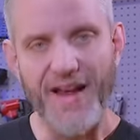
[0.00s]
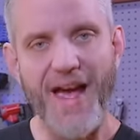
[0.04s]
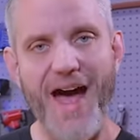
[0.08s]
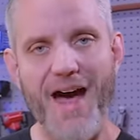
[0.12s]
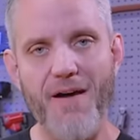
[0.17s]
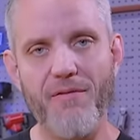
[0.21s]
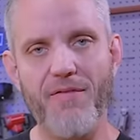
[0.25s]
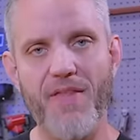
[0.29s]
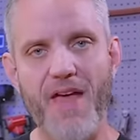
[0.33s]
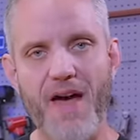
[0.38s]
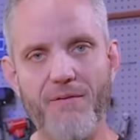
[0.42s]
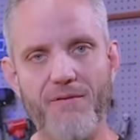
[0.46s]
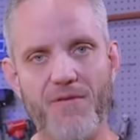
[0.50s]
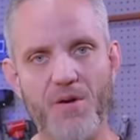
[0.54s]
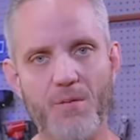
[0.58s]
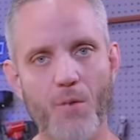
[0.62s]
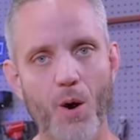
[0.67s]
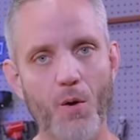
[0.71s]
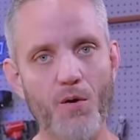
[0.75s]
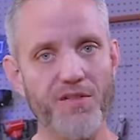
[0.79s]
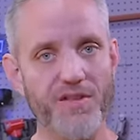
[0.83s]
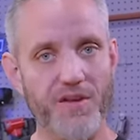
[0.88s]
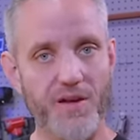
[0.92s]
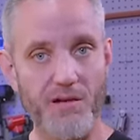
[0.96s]
half that for
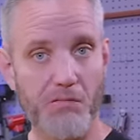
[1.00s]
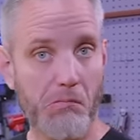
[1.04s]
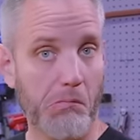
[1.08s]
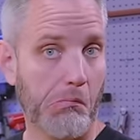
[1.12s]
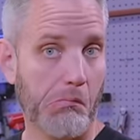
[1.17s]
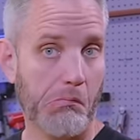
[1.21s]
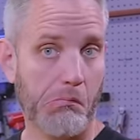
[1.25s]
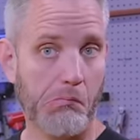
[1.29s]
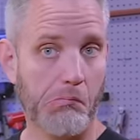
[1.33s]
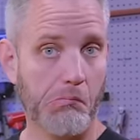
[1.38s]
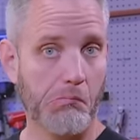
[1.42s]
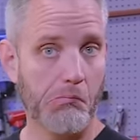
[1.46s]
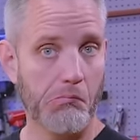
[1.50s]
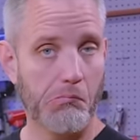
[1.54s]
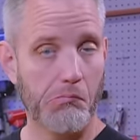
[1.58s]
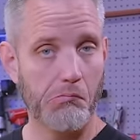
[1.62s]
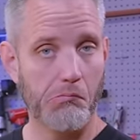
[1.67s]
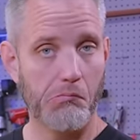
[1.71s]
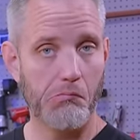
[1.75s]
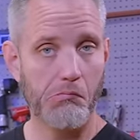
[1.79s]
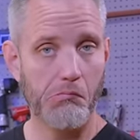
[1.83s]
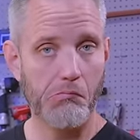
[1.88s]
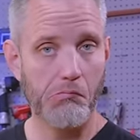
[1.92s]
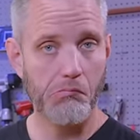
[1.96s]
Moza?
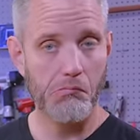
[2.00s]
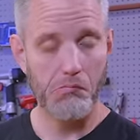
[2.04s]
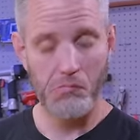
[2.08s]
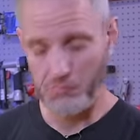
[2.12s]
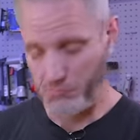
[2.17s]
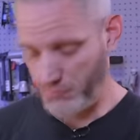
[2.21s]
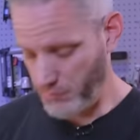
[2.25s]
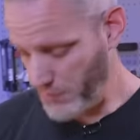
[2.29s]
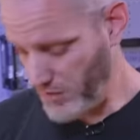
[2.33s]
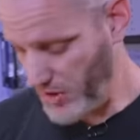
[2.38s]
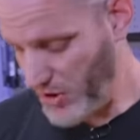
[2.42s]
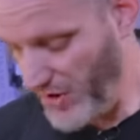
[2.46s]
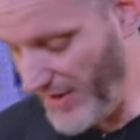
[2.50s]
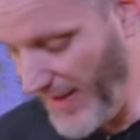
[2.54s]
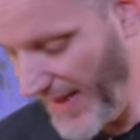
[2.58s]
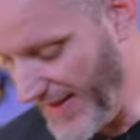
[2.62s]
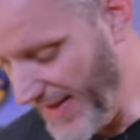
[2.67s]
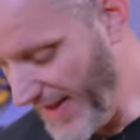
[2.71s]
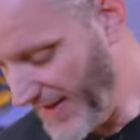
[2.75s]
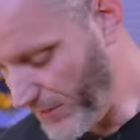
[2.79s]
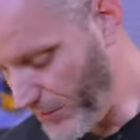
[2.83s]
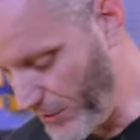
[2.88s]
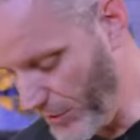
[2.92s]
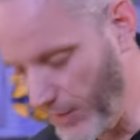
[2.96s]
You got,
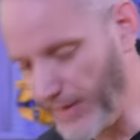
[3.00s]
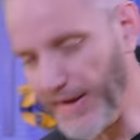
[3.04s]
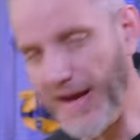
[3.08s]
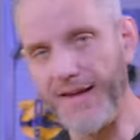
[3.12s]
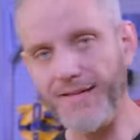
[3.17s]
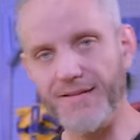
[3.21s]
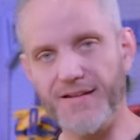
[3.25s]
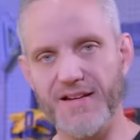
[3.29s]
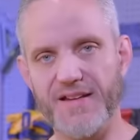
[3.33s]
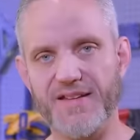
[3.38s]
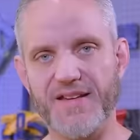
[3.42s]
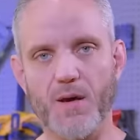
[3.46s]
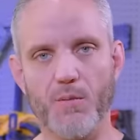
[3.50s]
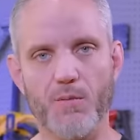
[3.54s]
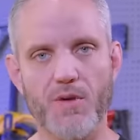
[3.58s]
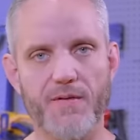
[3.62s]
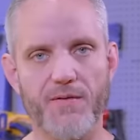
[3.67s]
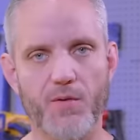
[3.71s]
that's where you guys gotta tell me